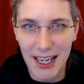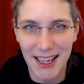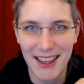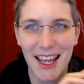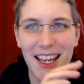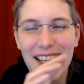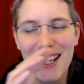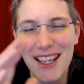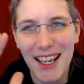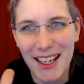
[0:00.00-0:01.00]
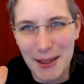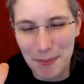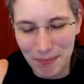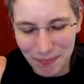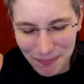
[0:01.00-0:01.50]
like that
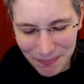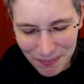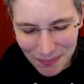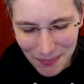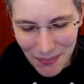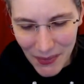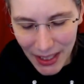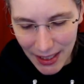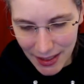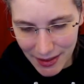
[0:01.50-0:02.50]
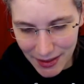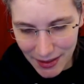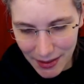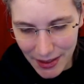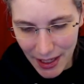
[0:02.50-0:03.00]
um, is
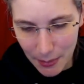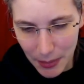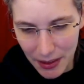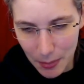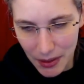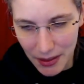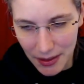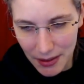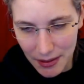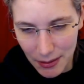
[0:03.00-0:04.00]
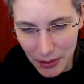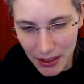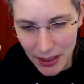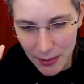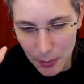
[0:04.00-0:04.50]
yeah by by
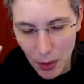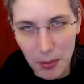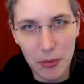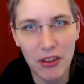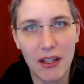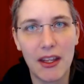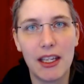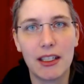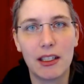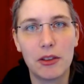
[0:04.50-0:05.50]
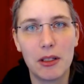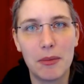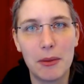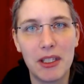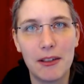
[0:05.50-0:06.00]
looking at the problems that they encounter and
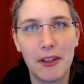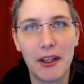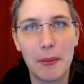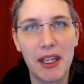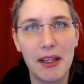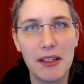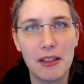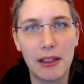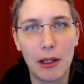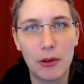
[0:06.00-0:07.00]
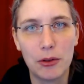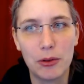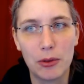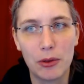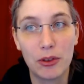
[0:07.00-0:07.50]
maybe giving them a hint in how
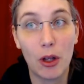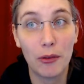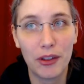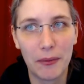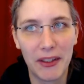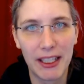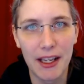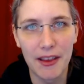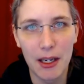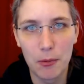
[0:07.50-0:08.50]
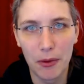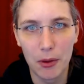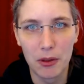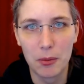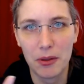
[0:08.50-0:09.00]
to solve something like that with
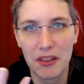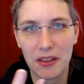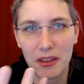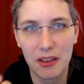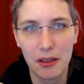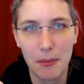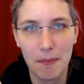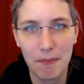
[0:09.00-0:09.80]
Octoprint's um,